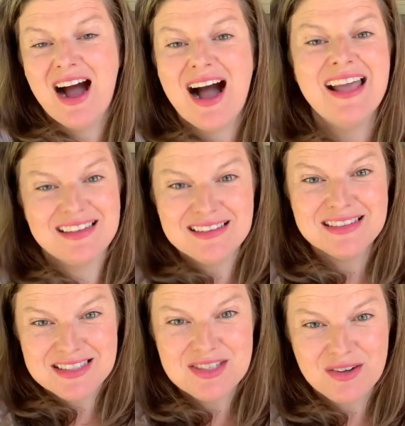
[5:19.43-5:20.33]
I can
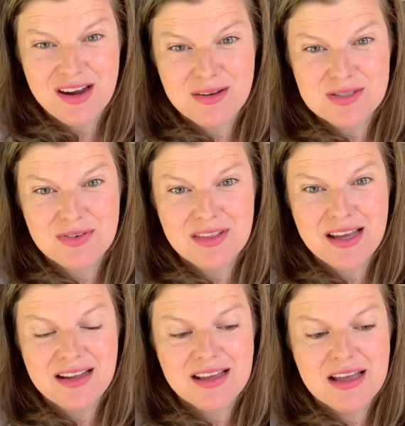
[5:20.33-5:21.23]
list your house for
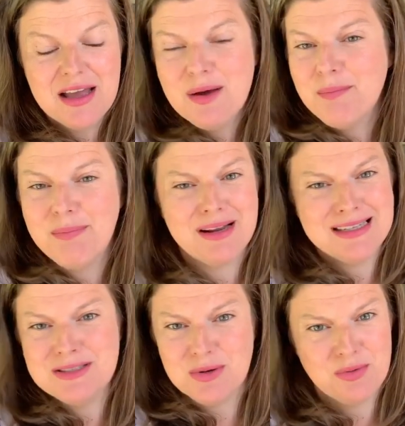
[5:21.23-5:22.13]
that, but I
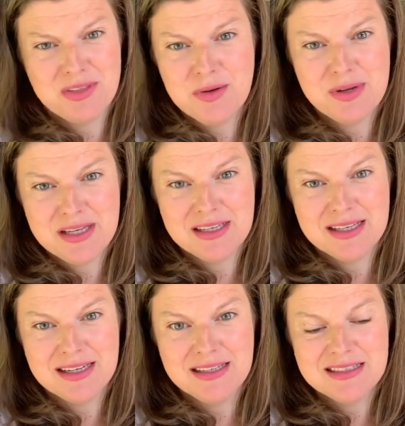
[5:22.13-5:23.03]
don't think we can
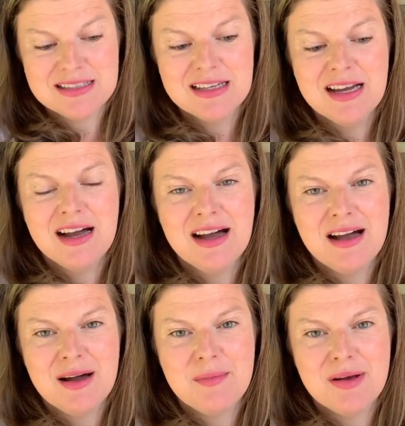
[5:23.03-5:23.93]
get it.
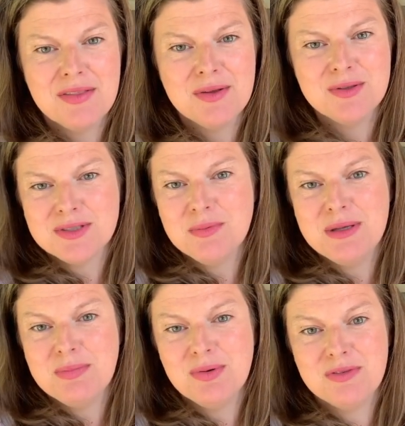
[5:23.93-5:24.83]
Those are the
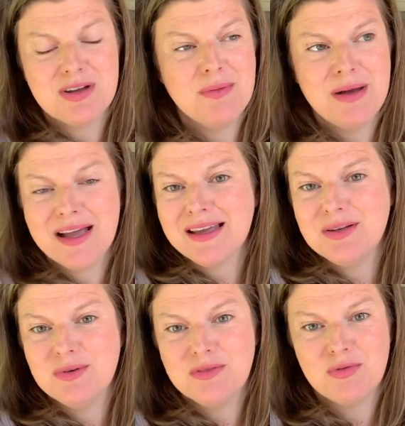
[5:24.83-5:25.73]
people who have come back and
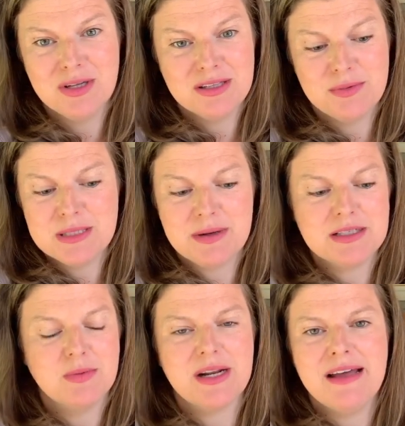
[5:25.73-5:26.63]
who have really
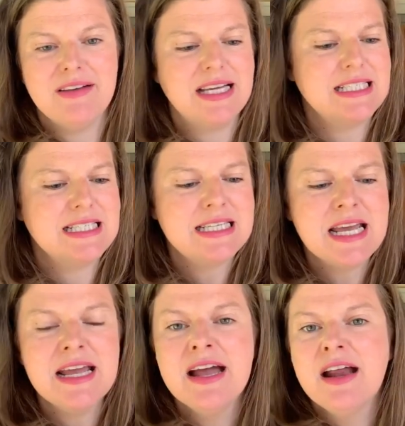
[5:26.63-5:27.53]
respected what I have had to
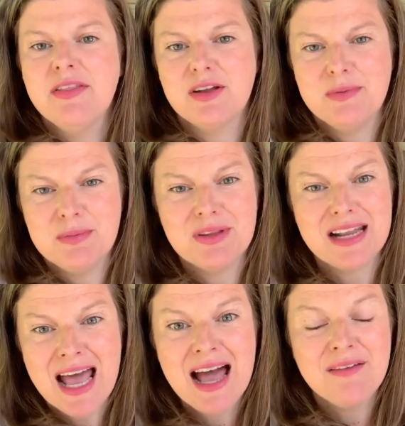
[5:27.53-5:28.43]
say. They're the people that
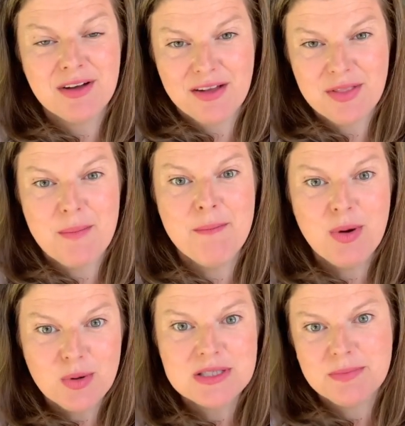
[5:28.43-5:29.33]
have gotten the
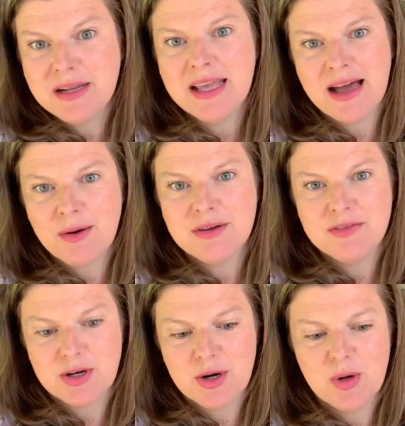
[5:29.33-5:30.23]
most money out of
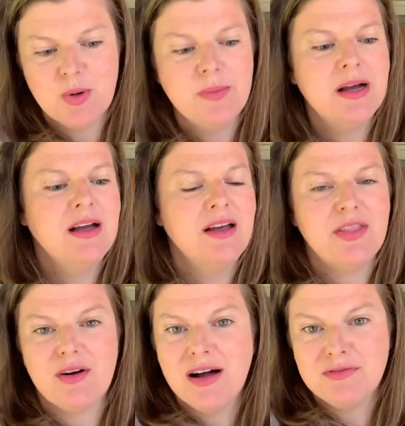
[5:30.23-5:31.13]
their home.
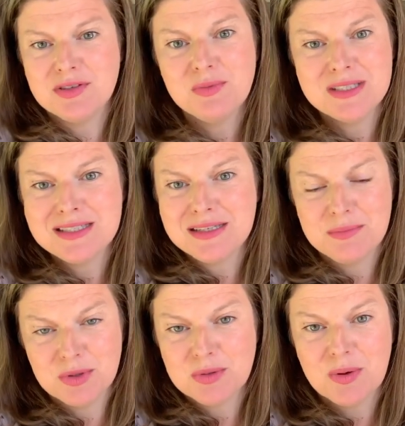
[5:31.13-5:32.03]
They're often the ones that get
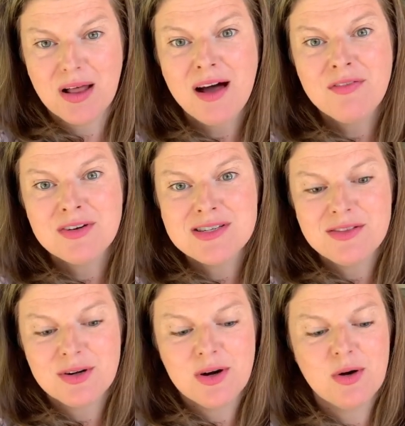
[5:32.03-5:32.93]
multiple offers on
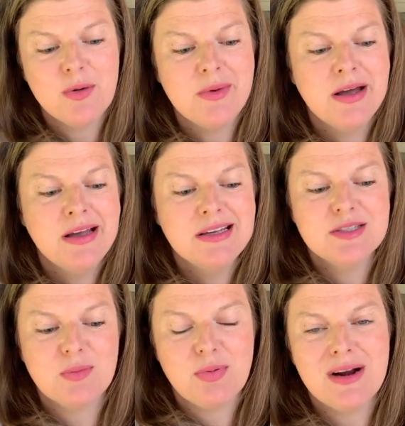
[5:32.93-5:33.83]
their home.
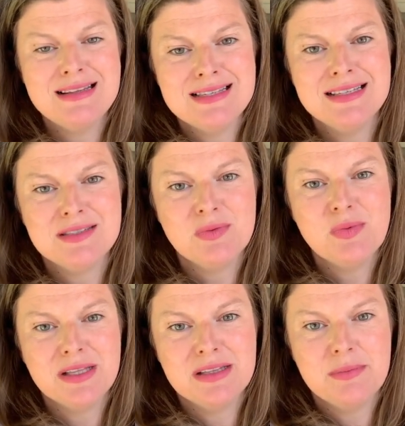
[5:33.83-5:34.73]
So pricing is a
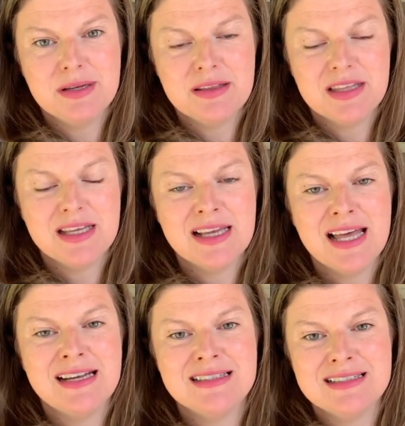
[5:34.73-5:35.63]
really big thing,
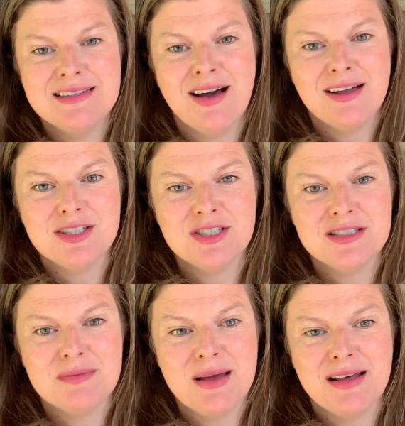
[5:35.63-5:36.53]
and it's not
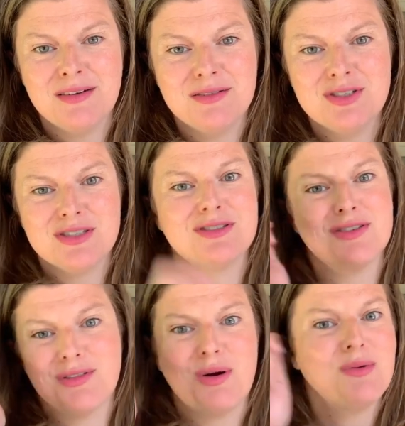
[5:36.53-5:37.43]
just a matter of just
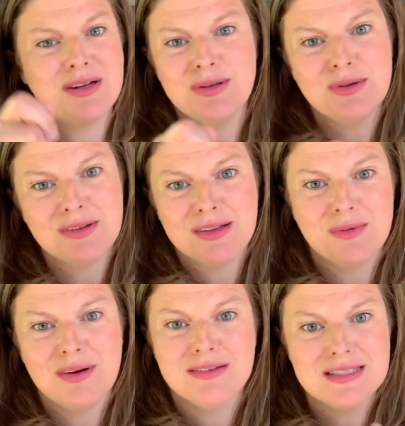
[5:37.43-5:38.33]
throwing a noodle on the
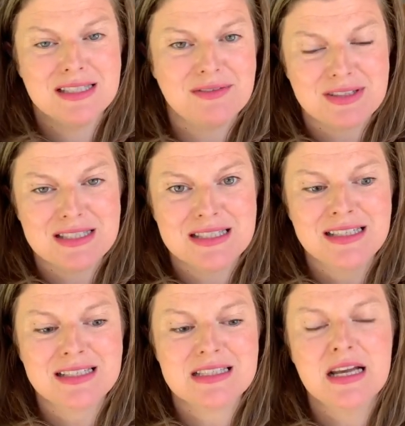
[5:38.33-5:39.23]
wall and seeing if it
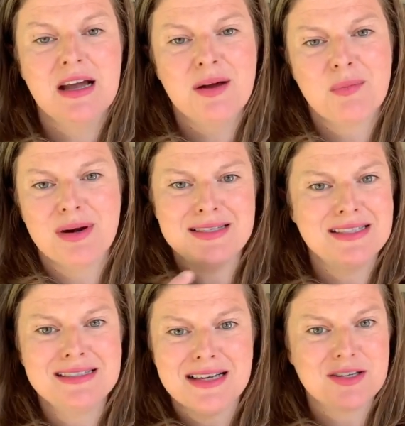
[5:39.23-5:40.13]
sticks.
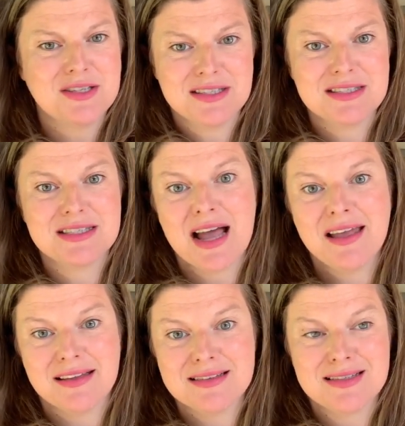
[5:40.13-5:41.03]
Pricing is actually a
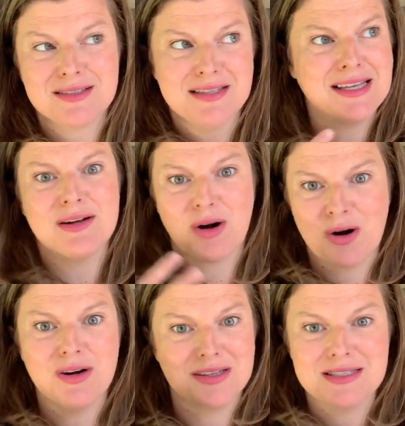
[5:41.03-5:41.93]
science. There's like an
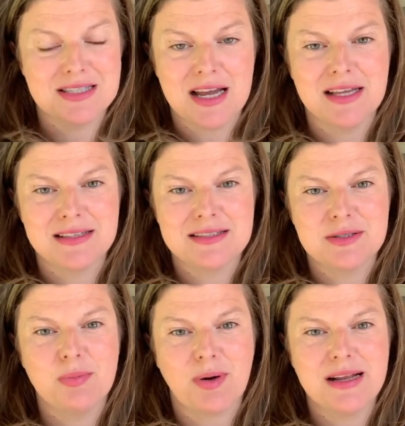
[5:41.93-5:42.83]
art and a science
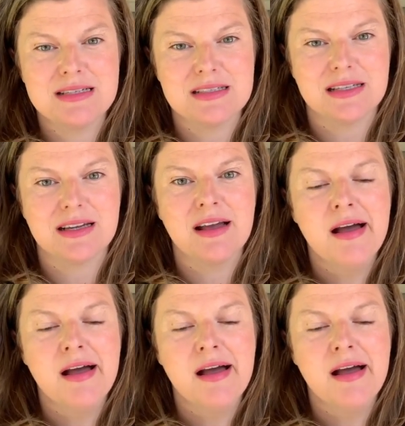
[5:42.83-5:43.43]
to pricing.